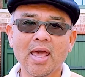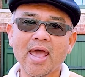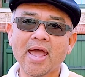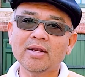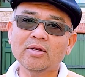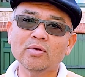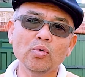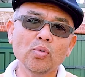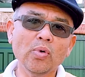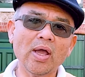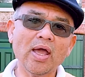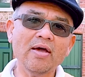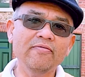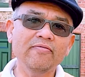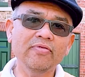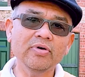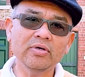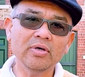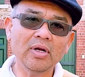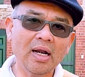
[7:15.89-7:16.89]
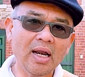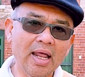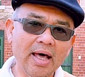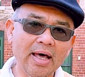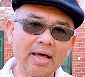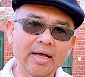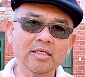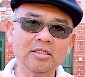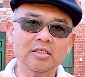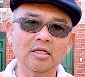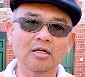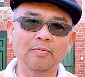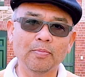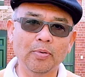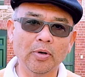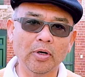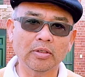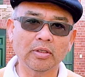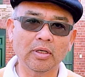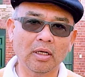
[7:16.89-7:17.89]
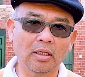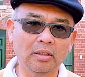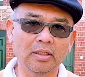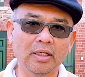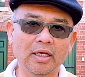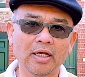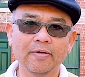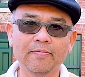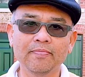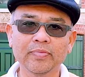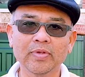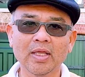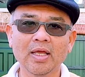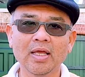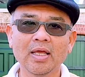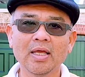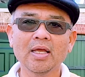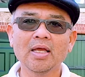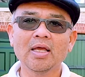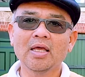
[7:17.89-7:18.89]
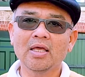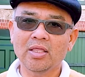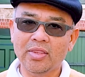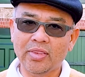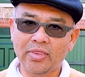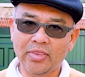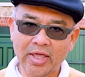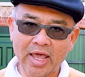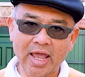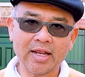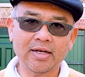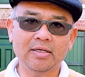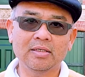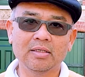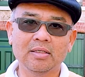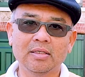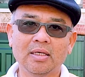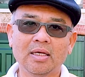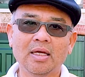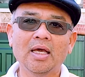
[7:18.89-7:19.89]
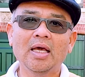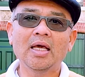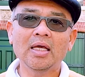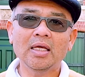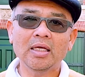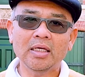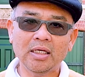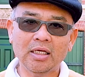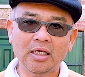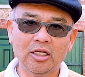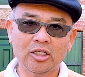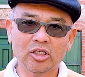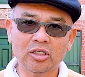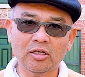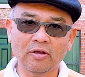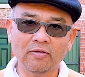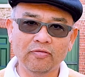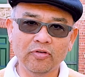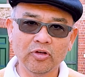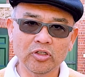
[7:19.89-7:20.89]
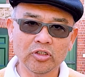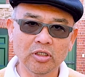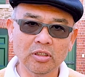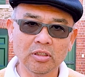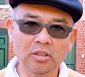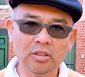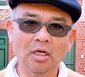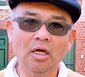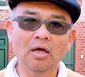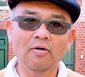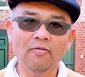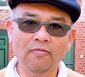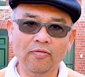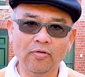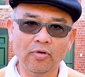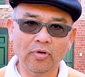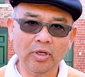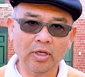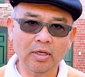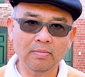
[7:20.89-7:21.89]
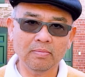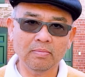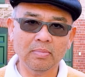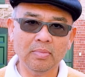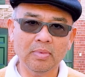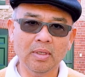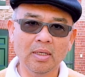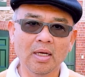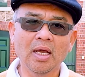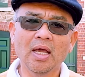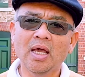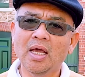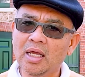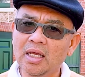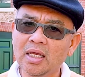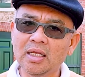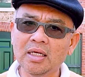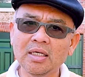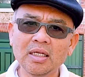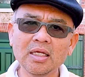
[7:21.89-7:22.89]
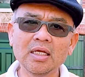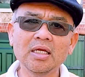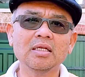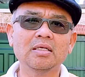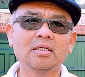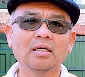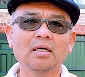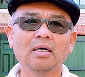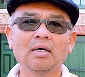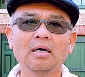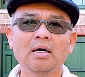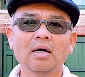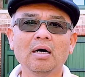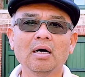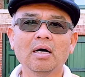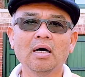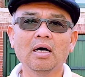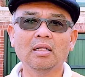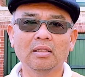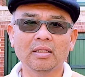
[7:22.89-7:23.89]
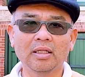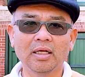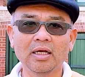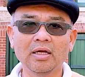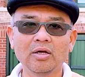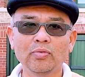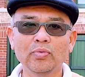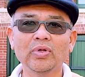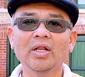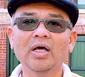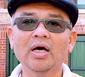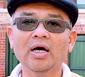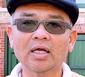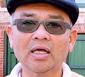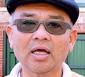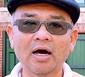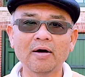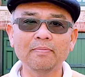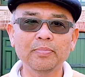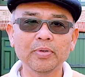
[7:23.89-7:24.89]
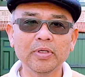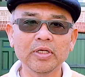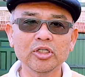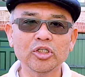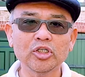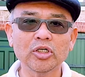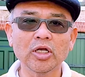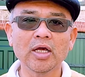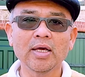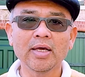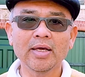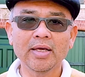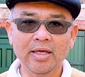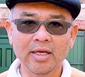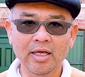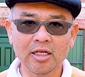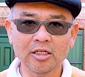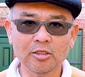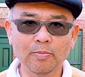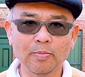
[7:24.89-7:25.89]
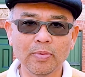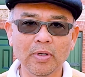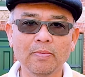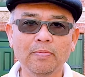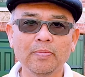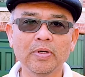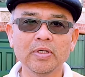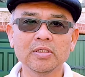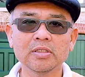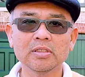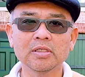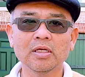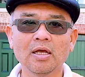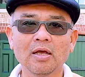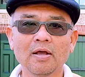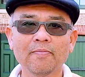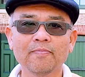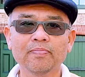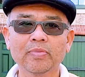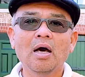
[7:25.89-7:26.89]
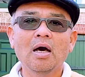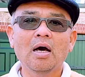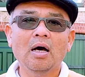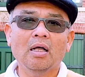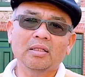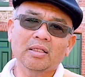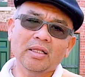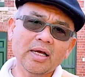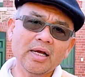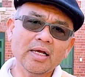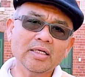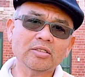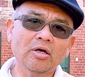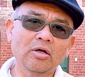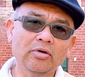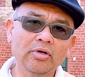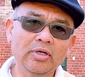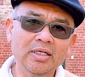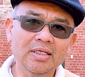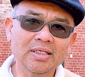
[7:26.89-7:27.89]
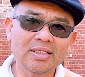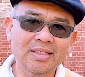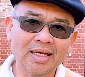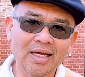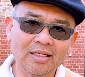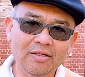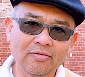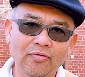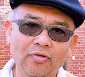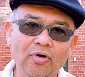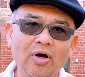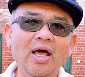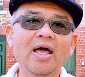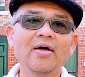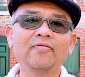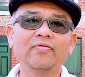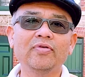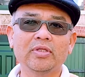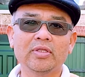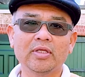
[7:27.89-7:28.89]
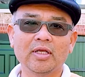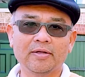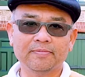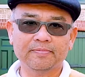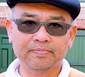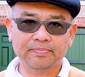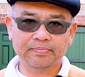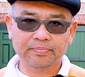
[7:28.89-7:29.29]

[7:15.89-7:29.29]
And whoever relies upon Allah, then He is sufficient for him. Indeed, Allah will accomplish his purpose, Allah has already set for everything